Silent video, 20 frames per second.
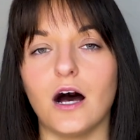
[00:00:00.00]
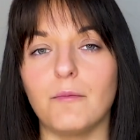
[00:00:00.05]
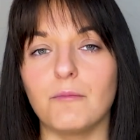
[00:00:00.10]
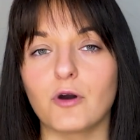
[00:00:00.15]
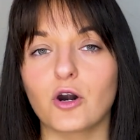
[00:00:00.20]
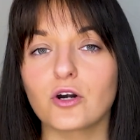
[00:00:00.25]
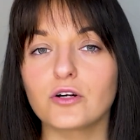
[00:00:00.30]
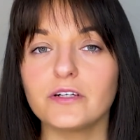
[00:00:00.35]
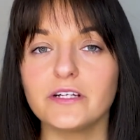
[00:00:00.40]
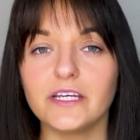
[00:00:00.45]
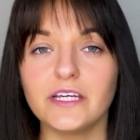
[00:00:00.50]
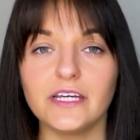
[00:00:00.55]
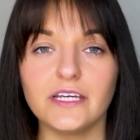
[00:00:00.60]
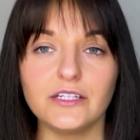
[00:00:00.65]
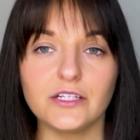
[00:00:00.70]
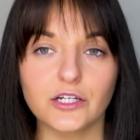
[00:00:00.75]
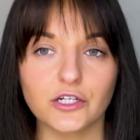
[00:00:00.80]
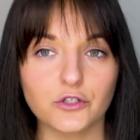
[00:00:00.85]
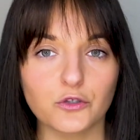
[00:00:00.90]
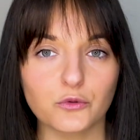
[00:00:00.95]
early in
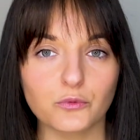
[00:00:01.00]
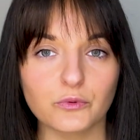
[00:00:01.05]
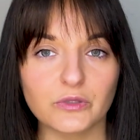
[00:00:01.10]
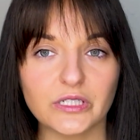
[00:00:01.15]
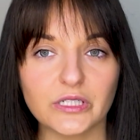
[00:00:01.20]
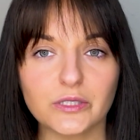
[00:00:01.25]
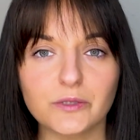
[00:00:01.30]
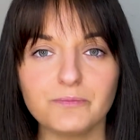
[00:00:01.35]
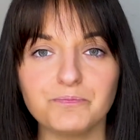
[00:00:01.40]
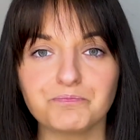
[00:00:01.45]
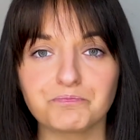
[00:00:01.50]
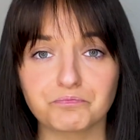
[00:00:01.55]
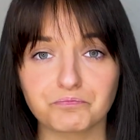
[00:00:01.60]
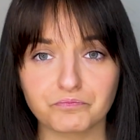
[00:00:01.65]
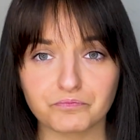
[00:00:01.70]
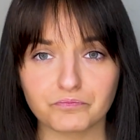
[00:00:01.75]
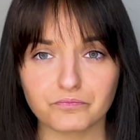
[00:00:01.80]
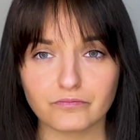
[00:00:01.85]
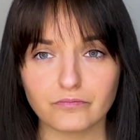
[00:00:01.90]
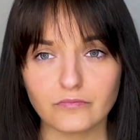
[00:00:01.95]
their career,
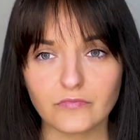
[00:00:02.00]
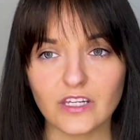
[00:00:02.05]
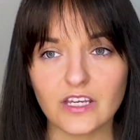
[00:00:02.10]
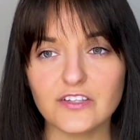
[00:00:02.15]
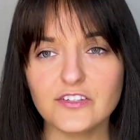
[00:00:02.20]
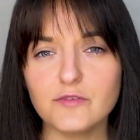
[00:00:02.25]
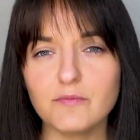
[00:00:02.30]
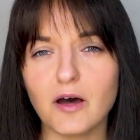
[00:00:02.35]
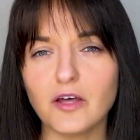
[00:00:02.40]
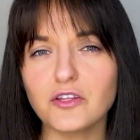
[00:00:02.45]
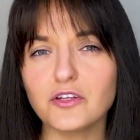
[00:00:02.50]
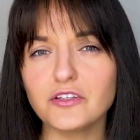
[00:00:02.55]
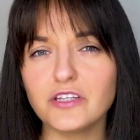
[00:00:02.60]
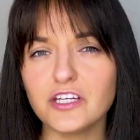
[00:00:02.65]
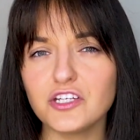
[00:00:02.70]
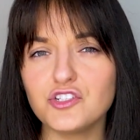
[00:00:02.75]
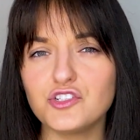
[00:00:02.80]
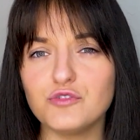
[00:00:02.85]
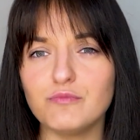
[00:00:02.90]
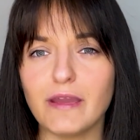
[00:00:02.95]
some other
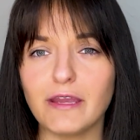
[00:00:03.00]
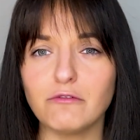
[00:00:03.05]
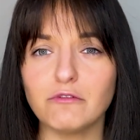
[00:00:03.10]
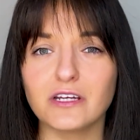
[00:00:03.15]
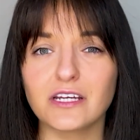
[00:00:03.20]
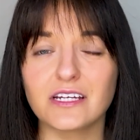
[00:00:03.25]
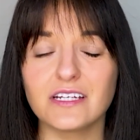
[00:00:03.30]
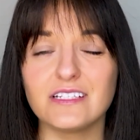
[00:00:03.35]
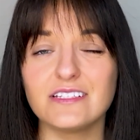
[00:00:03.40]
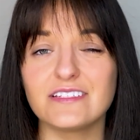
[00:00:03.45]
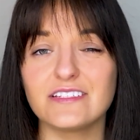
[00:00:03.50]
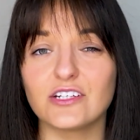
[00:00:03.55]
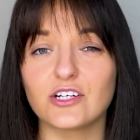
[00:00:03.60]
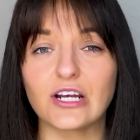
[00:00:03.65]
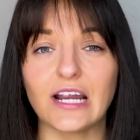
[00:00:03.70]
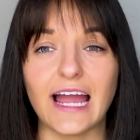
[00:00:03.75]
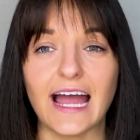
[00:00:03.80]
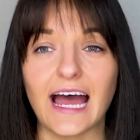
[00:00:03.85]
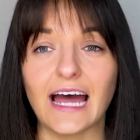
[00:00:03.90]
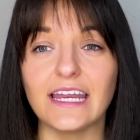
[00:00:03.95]
things you may want to consider
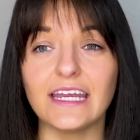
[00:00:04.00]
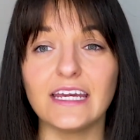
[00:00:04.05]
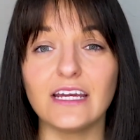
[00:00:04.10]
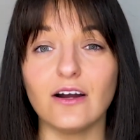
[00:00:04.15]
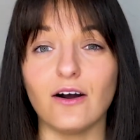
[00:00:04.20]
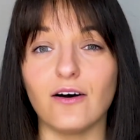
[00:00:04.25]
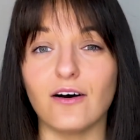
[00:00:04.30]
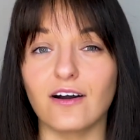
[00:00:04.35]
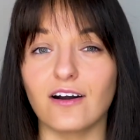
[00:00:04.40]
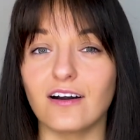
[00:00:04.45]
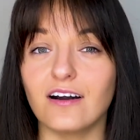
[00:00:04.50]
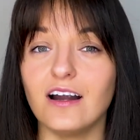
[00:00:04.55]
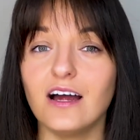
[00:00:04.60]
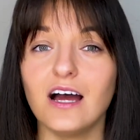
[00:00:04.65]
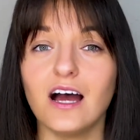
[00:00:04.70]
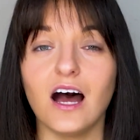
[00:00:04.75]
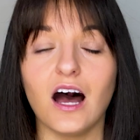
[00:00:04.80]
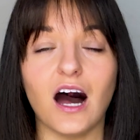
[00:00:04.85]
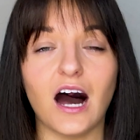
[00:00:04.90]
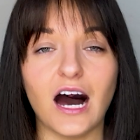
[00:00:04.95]
adding are
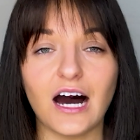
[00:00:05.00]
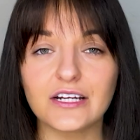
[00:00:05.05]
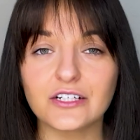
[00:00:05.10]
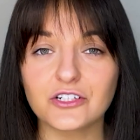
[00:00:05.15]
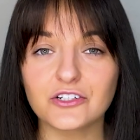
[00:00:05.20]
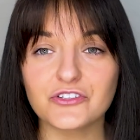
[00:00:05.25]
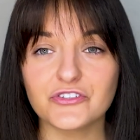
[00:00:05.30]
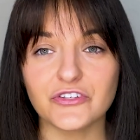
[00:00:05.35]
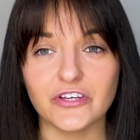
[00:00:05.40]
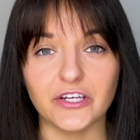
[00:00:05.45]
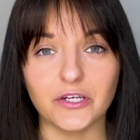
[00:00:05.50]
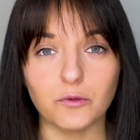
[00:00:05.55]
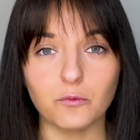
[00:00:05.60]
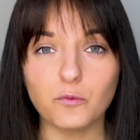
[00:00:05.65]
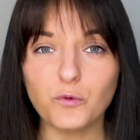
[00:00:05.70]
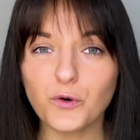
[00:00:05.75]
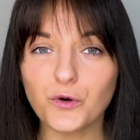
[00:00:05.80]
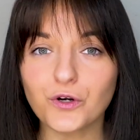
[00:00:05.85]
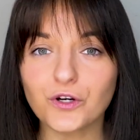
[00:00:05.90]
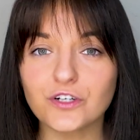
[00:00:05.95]
honors and
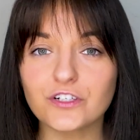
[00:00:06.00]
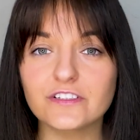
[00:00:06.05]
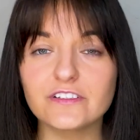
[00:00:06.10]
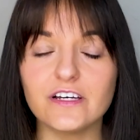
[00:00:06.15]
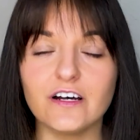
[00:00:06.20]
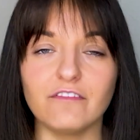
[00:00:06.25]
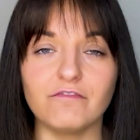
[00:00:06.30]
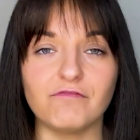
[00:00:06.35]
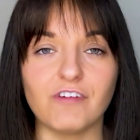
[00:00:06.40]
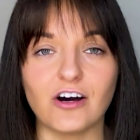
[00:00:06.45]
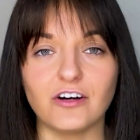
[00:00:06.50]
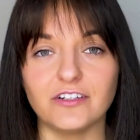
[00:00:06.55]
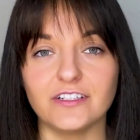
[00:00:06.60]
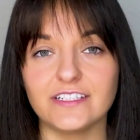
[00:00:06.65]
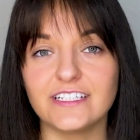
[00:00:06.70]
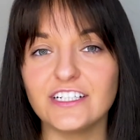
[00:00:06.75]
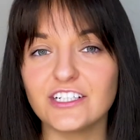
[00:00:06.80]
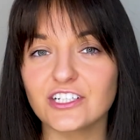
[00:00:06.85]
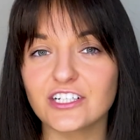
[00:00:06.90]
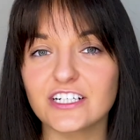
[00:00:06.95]
awards,
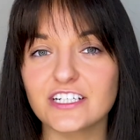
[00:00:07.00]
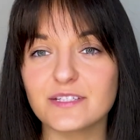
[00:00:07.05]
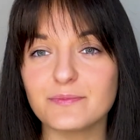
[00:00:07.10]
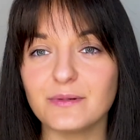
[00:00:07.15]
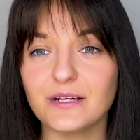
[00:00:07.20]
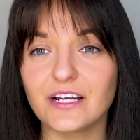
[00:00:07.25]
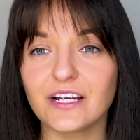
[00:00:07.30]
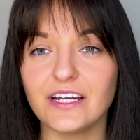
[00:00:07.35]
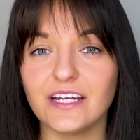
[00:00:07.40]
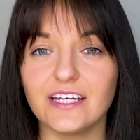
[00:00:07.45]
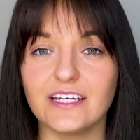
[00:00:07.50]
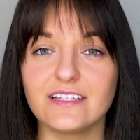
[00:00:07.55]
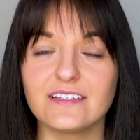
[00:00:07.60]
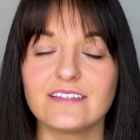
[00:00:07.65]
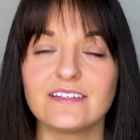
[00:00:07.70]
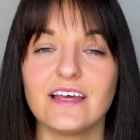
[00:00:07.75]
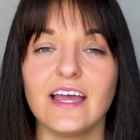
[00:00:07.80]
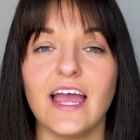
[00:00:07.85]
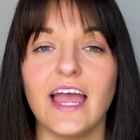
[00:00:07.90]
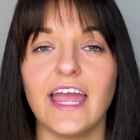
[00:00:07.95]
volunteer
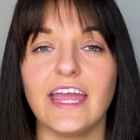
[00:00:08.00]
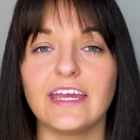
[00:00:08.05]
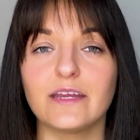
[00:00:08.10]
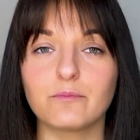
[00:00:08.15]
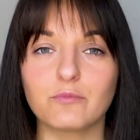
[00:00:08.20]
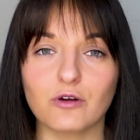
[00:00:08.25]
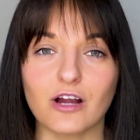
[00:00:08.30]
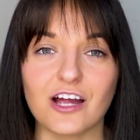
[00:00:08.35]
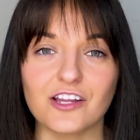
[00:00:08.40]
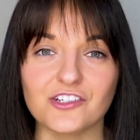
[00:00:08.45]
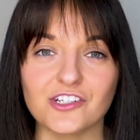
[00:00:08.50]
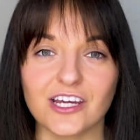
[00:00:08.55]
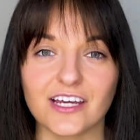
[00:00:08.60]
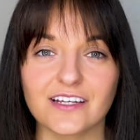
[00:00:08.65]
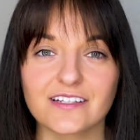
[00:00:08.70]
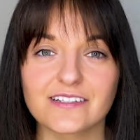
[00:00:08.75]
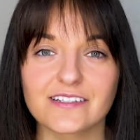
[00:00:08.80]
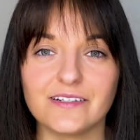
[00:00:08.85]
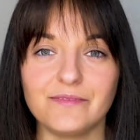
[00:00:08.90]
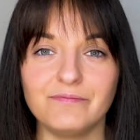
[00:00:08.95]
experience, and
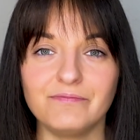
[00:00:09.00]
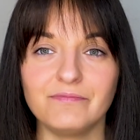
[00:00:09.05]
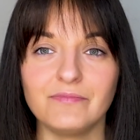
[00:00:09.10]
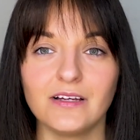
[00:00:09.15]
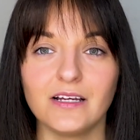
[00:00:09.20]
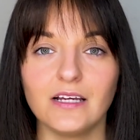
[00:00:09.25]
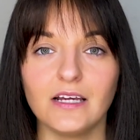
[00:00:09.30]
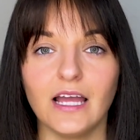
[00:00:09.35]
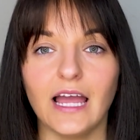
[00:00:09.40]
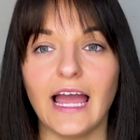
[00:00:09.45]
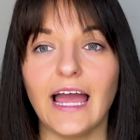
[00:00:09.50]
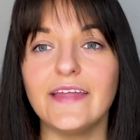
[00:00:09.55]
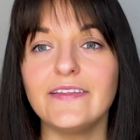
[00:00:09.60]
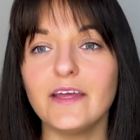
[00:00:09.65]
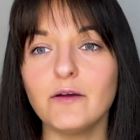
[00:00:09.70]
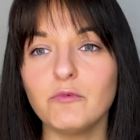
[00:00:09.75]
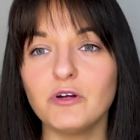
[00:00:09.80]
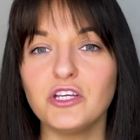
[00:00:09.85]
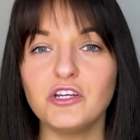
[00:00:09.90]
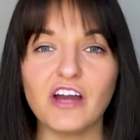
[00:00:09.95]
projects. And
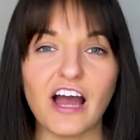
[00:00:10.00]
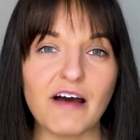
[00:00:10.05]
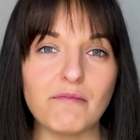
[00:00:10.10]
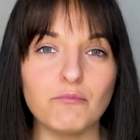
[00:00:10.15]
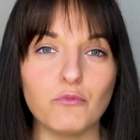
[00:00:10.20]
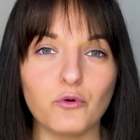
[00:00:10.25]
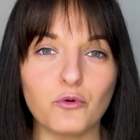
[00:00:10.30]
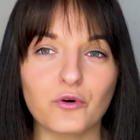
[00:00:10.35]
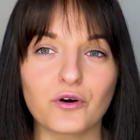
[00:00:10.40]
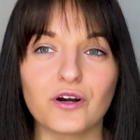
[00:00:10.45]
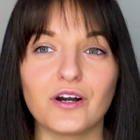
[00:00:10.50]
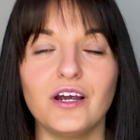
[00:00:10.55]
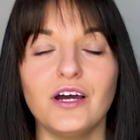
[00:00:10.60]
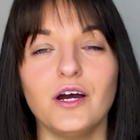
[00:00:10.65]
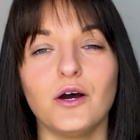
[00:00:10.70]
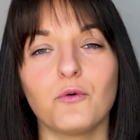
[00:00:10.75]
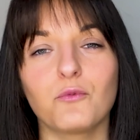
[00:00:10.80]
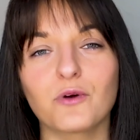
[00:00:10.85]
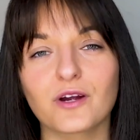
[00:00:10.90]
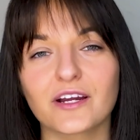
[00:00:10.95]
then when you have more
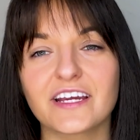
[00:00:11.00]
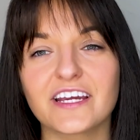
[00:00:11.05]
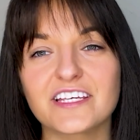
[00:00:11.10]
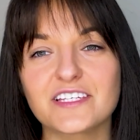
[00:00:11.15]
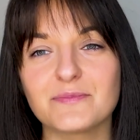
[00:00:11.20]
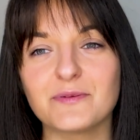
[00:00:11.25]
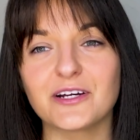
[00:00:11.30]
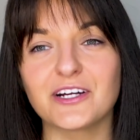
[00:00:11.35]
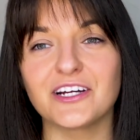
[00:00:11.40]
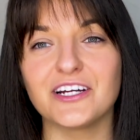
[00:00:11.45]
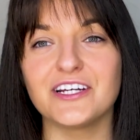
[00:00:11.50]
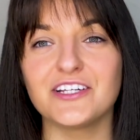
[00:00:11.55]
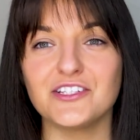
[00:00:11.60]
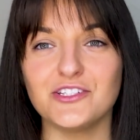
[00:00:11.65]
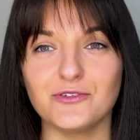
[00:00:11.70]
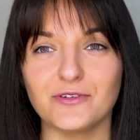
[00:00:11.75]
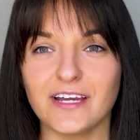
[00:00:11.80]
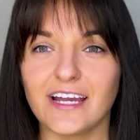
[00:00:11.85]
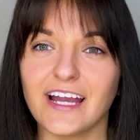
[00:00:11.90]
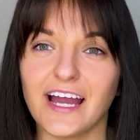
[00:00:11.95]
work experience,
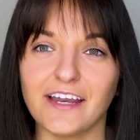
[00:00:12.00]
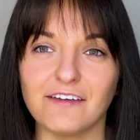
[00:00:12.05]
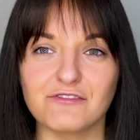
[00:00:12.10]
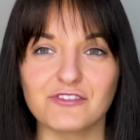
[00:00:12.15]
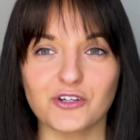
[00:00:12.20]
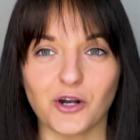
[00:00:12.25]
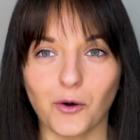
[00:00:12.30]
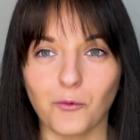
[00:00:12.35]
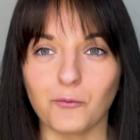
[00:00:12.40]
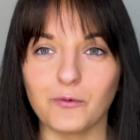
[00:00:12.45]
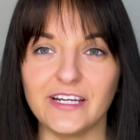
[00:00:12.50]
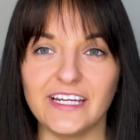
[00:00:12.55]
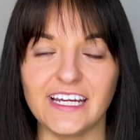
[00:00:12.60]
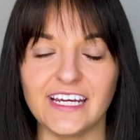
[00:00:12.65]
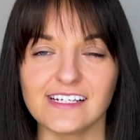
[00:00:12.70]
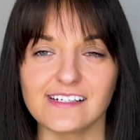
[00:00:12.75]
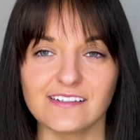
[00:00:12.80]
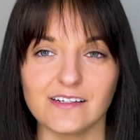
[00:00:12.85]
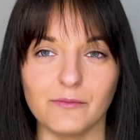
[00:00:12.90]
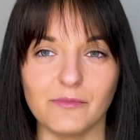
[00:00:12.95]
you can kind of start
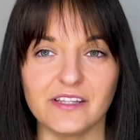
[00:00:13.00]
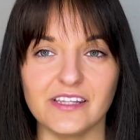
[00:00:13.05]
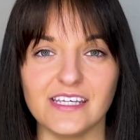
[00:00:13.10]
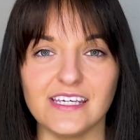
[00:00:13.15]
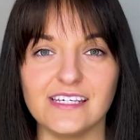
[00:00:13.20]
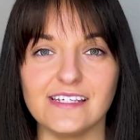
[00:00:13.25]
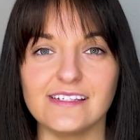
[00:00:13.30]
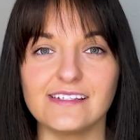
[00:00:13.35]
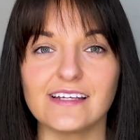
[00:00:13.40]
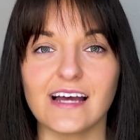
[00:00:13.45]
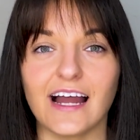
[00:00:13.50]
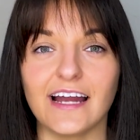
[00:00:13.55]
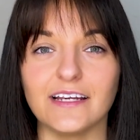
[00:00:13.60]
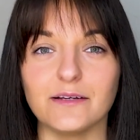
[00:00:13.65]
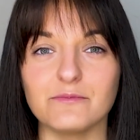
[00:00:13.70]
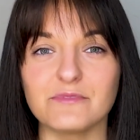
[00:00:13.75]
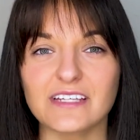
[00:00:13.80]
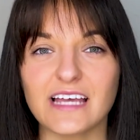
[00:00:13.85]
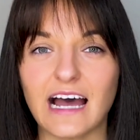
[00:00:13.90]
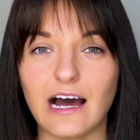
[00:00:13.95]
weeding some of these
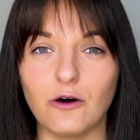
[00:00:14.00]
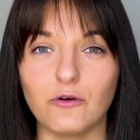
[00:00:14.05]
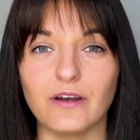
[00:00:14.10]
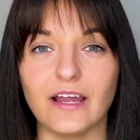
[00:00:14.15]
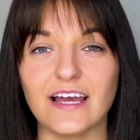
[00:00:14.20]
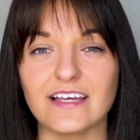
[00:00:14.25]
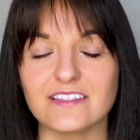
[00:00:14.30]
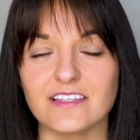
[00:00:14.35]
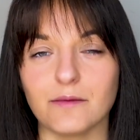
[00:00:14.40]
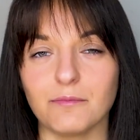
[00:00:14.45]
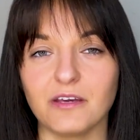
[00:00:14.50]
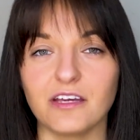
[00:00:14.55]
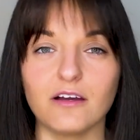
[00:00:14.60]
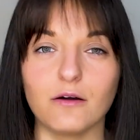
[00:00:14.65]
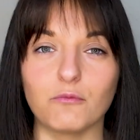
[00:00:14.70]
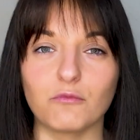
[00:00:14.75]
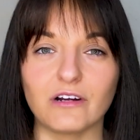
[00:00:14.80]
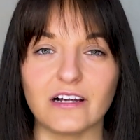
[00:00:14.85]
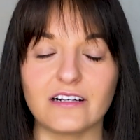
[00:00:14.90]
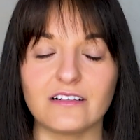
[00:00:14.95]
items out as they
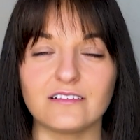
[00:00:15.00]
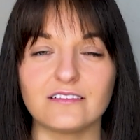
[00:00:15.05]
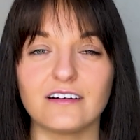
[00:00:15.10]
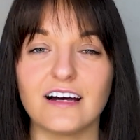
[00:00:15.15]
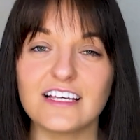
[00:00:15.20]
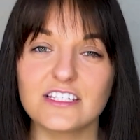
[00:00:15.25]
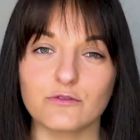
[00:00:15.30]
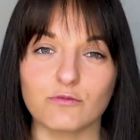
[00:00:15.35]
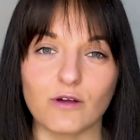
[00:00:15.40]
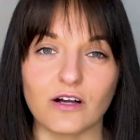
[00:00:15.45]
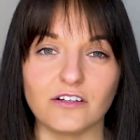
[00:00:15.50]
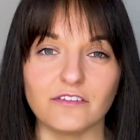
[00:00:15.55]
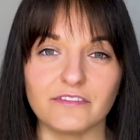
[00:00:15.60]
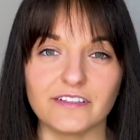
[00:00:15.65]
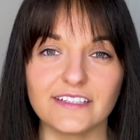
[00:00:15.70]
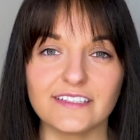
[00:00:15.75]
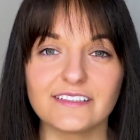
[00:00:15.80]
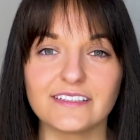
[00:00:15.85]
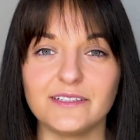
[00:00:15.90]
become less relevant.